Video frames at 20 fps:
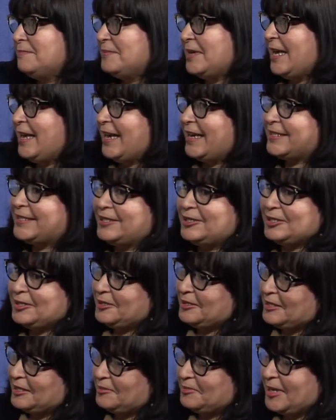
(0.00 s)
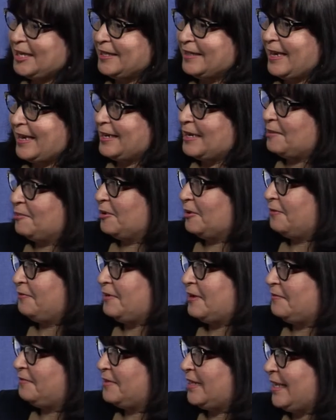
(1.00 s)
Massachusetts being like number
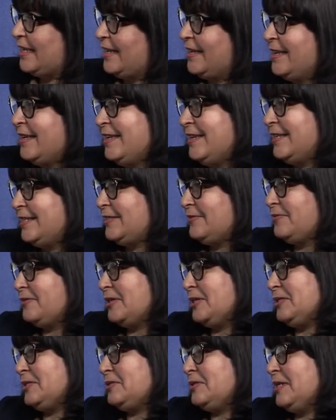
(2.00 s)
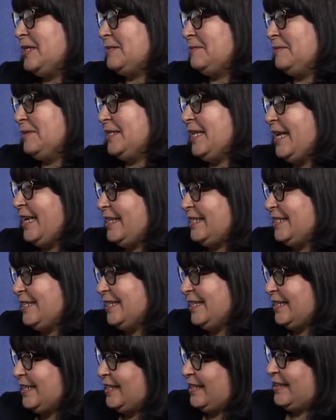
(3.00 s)
50 as far as
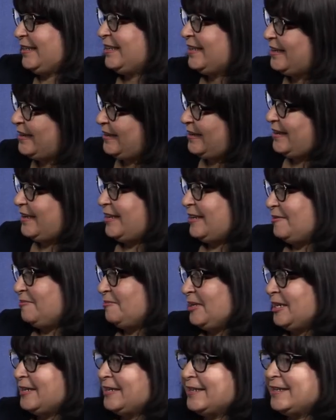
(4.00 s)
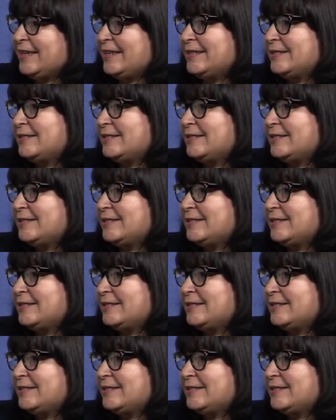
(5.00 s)
transportation in America.